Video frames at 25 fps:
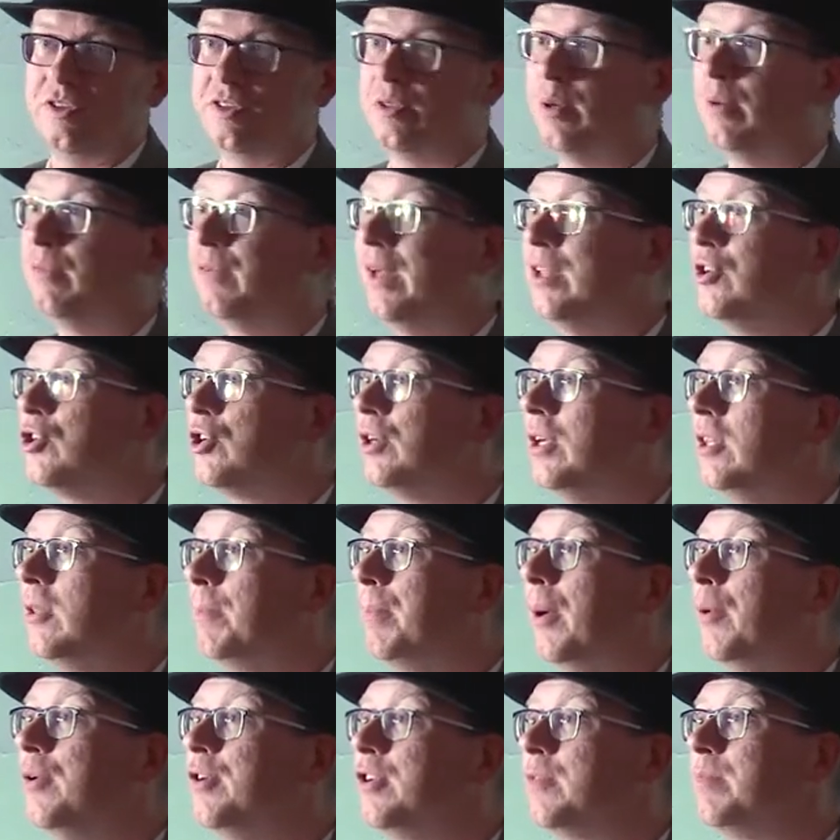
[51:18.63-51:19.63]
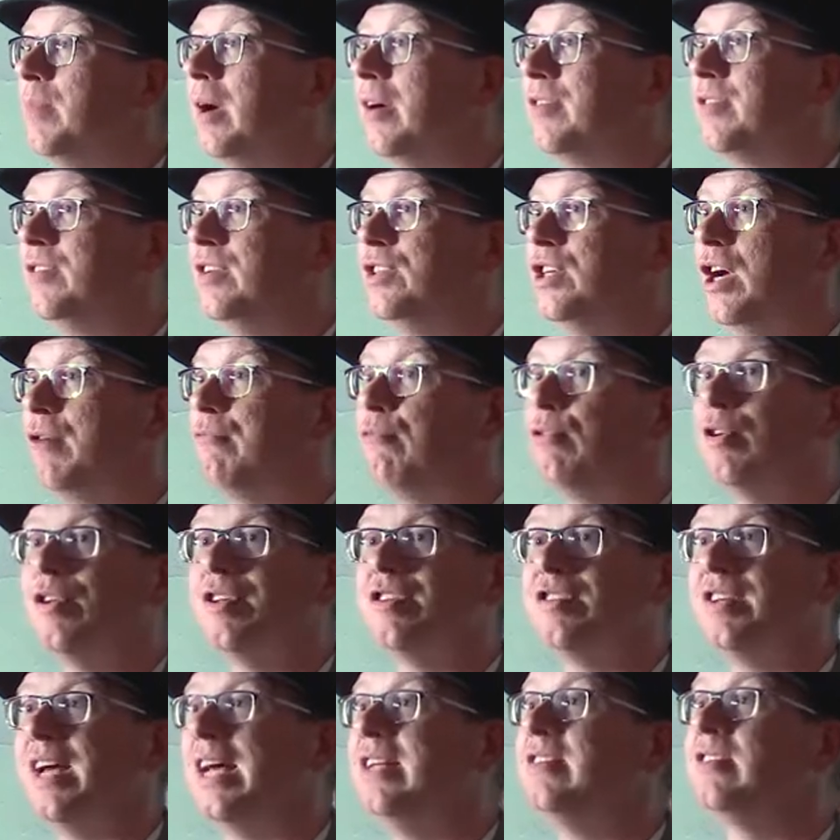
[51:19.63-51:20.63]
So eventually the Postmaster General
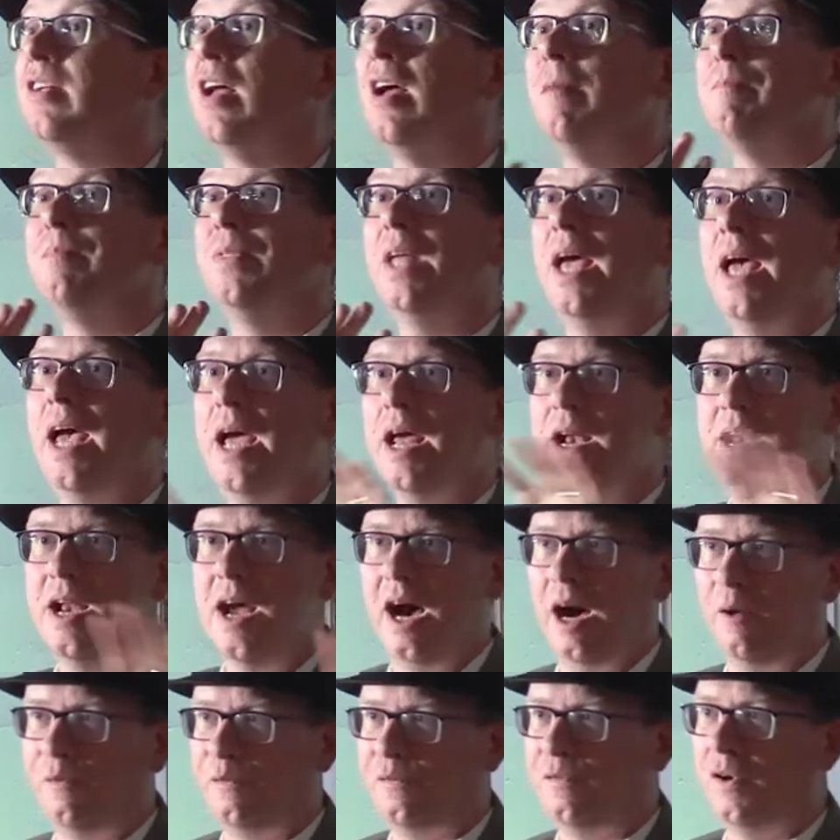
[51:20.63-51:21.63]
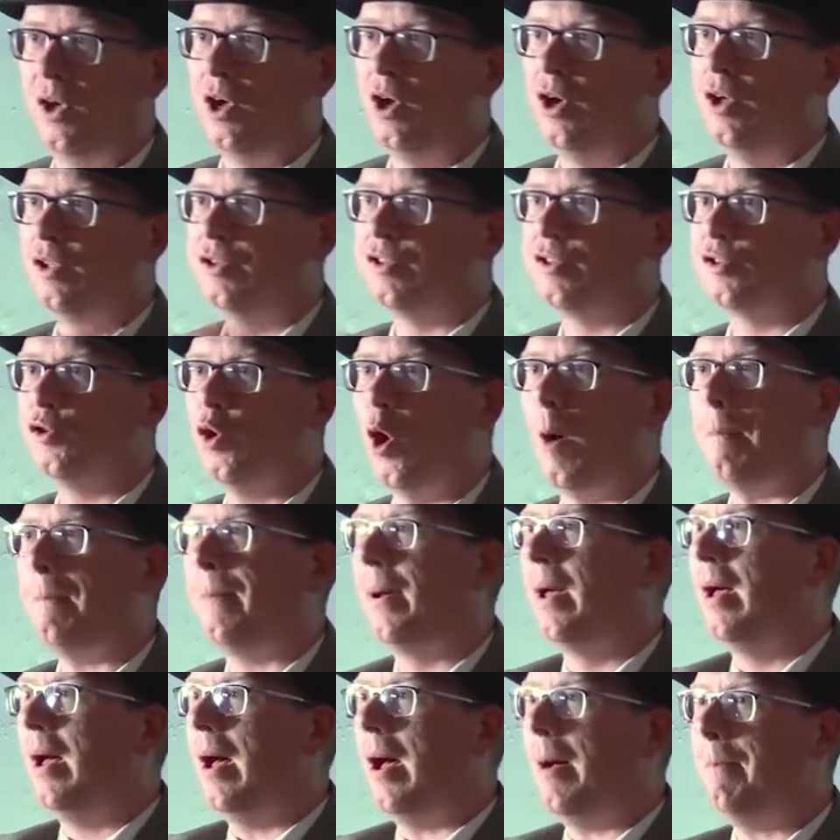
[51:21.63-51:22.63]
says, enough,
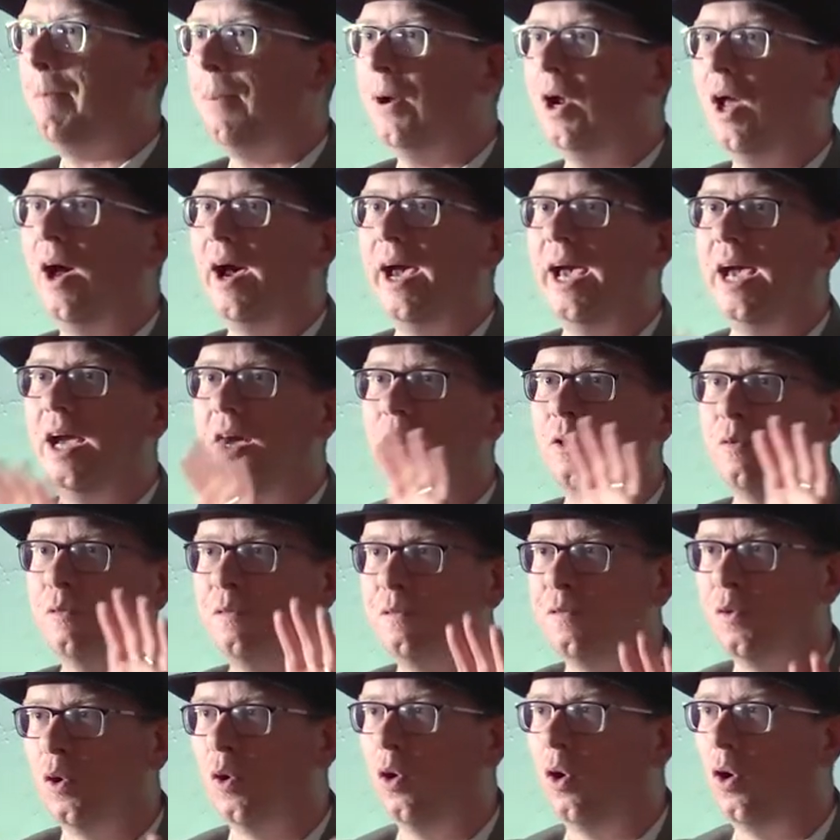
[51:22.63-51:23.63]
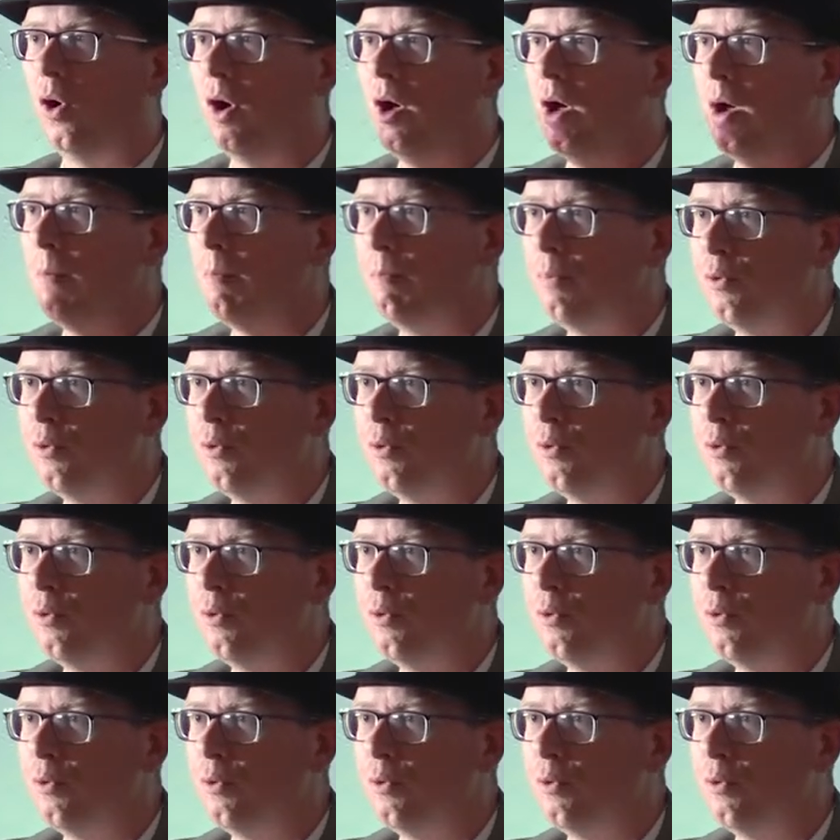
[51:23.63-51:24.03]
stop applying for